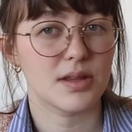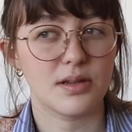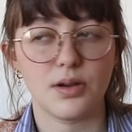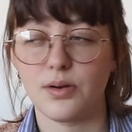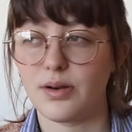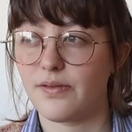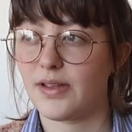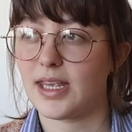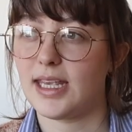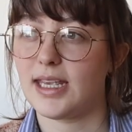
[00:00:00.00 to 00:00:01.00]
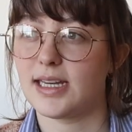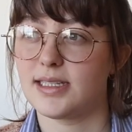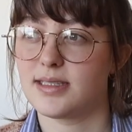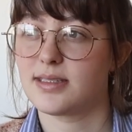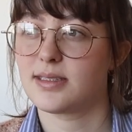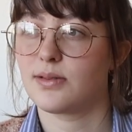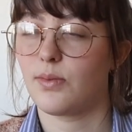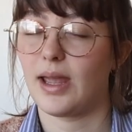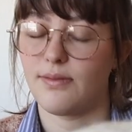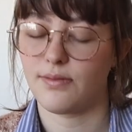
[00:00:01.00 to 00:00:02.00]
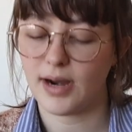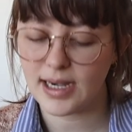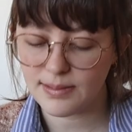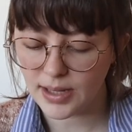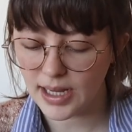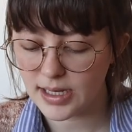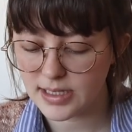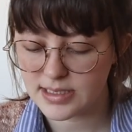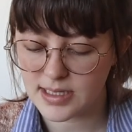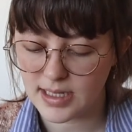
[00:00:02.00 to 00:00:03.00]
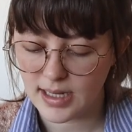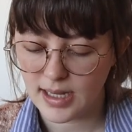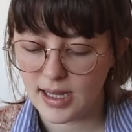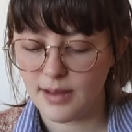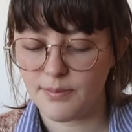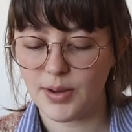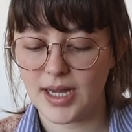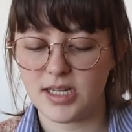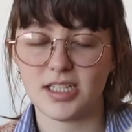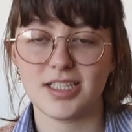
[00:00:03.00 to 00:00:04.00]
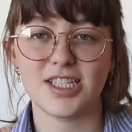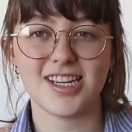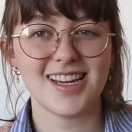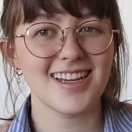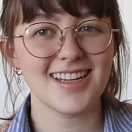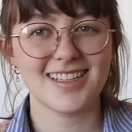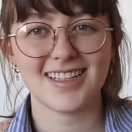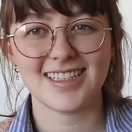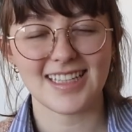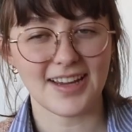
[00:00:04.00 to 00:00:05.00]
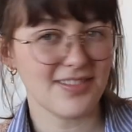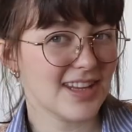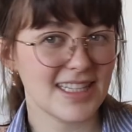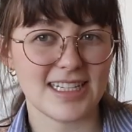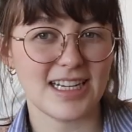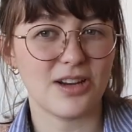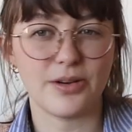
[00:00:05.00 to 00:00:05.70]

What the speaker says: Kika's way of writing patterns, but she definitely didn't